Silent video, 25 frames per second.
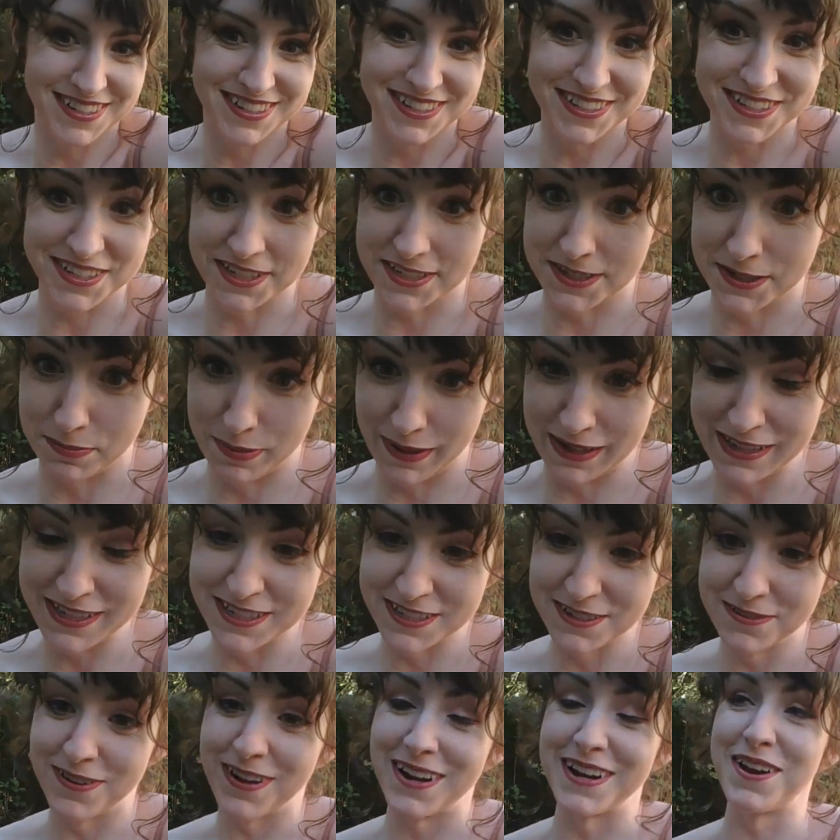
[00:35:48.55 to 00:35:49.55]
It's
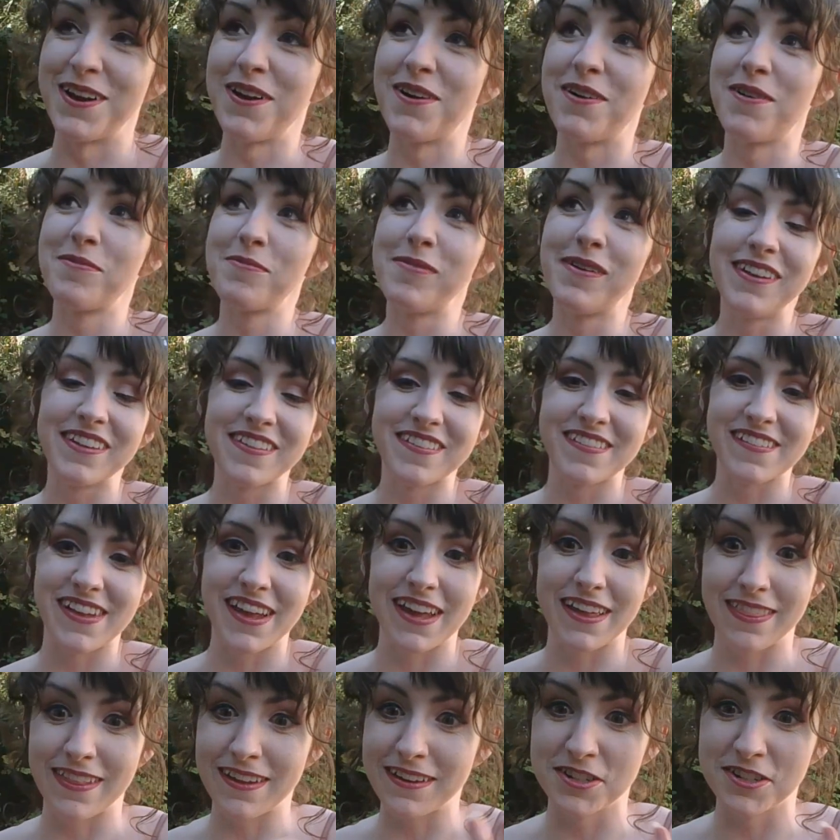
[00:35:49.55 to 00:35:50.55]
expensive, I know, but it's
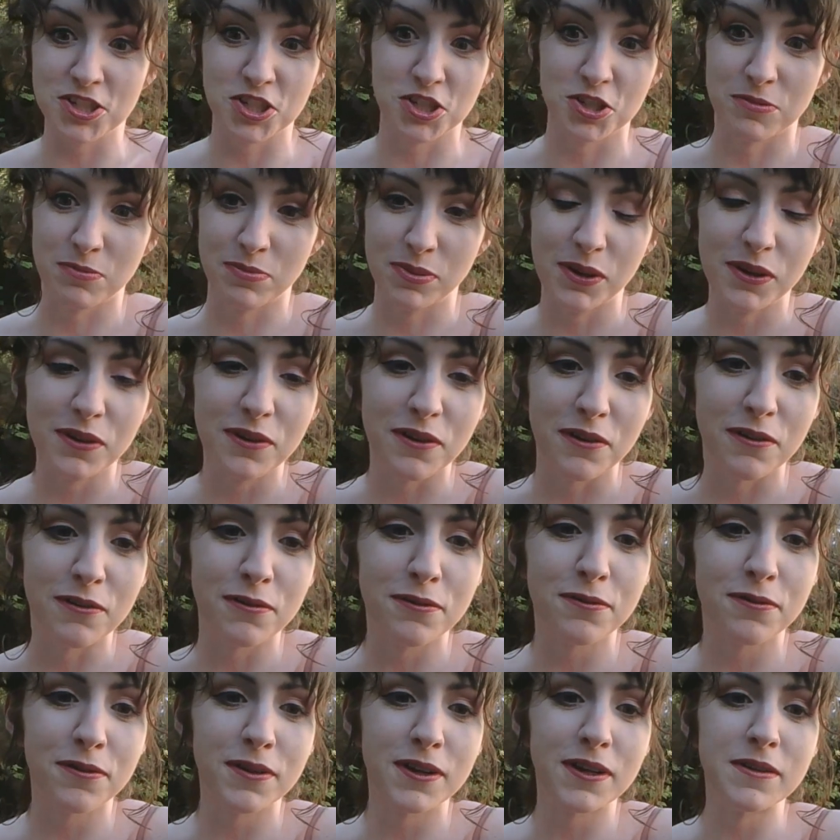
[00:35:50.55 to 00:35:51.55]
like, there's your
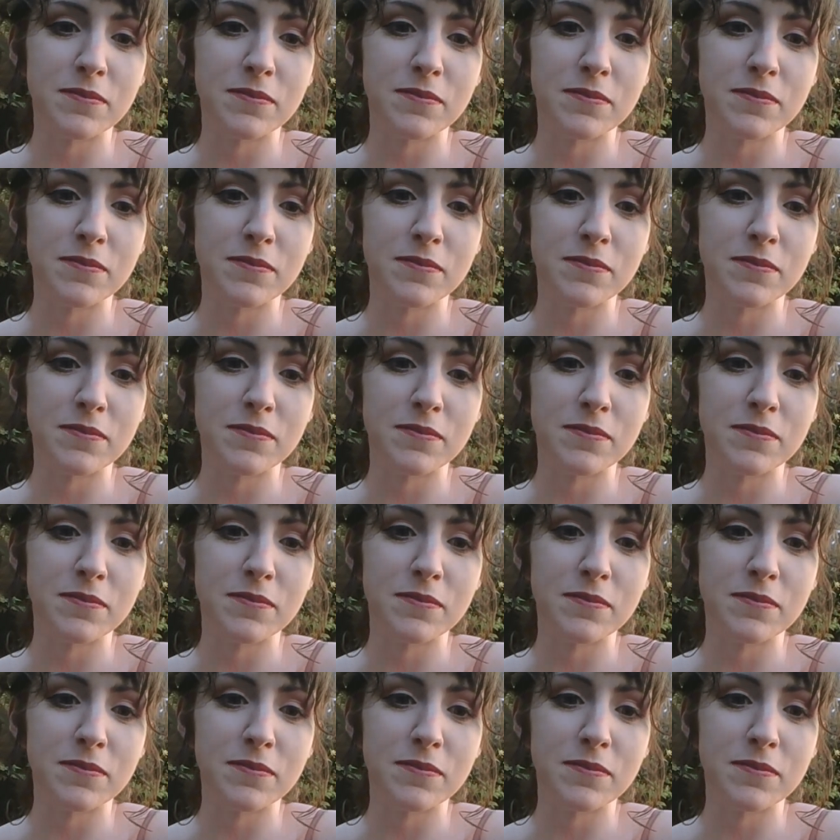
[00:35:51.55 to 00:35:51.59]
proof.